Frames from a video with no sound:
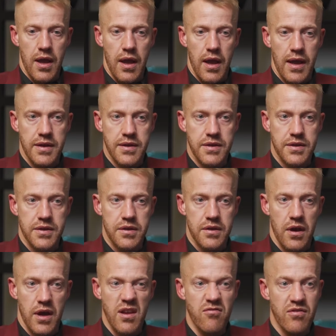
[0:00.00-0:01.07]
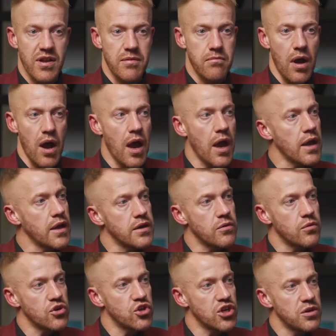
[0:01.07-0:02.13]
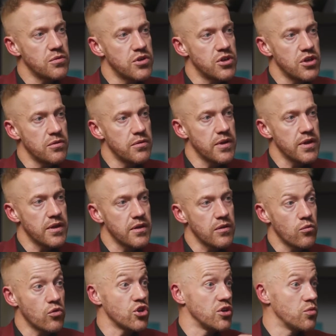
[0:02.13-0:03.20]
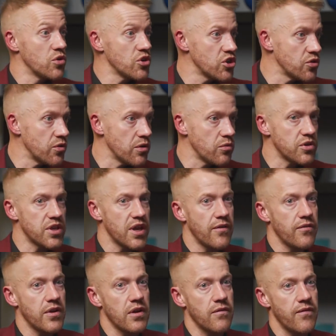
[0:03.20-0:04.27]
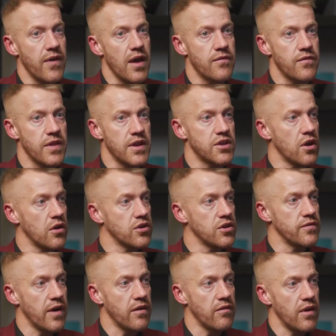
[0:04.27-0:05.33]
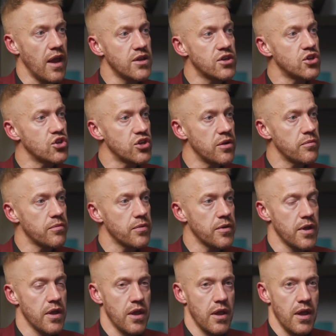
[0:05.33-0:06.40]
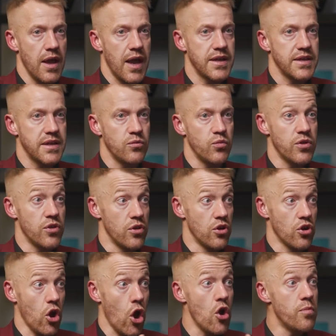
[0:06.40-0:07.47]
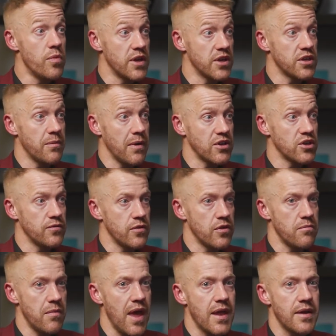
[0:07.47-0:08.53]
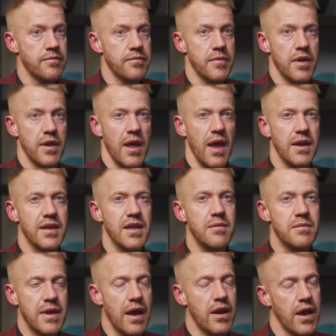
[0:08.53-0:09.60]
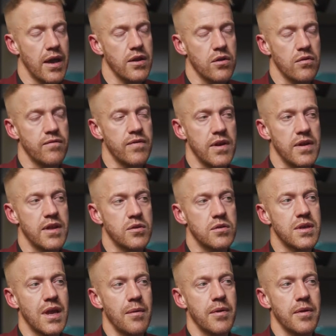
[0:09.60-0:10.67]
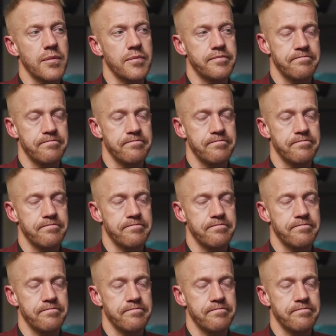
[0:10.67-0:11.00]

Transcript: And I didn't really mind what she was doing. And what she was doing was having an affair for the entirety of our relationship, as in with copious amounts of other men. And deep down, I had a good feeling this was happening.